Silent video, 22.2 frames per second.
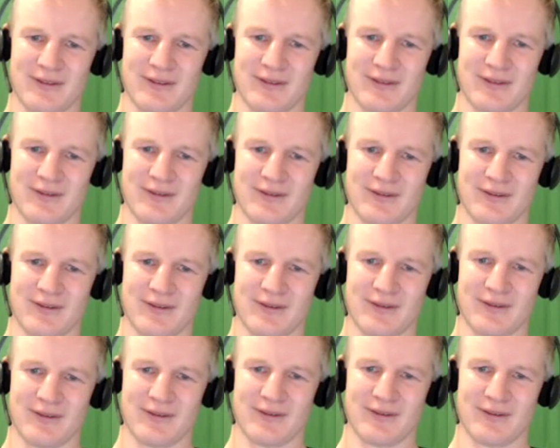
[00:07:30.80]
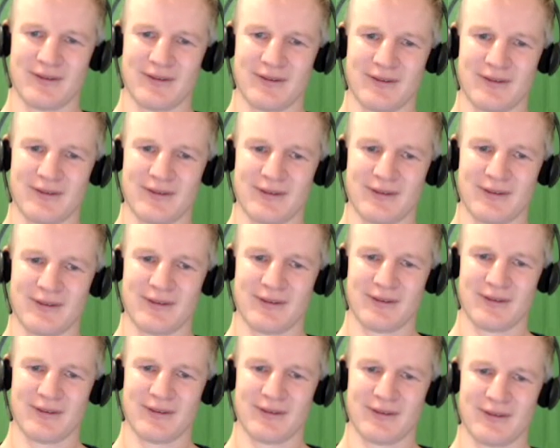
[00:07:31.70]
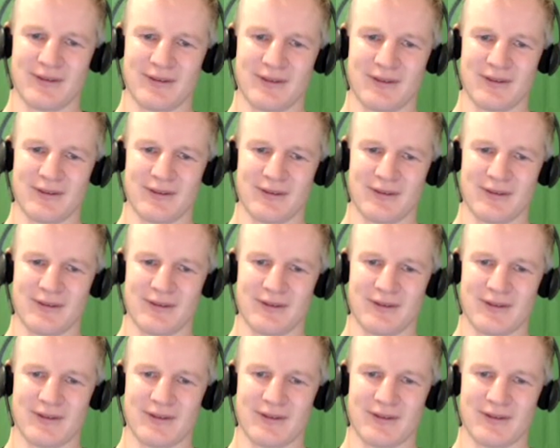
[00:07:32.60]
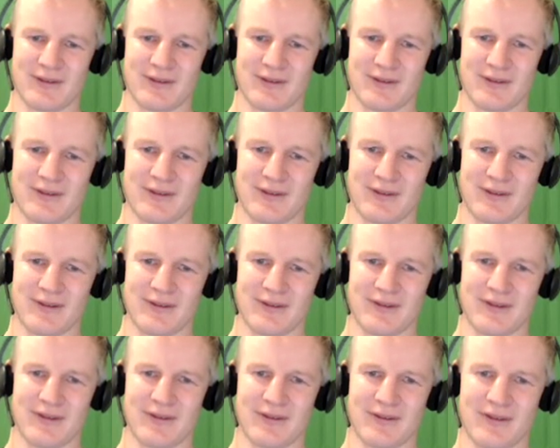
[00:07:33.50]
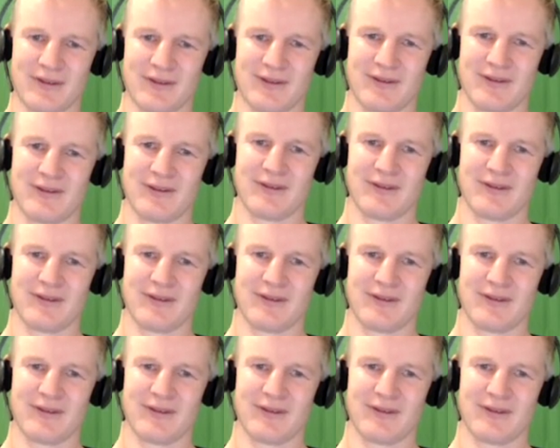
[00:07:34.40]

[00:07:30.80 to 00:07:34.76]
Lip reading: (silent)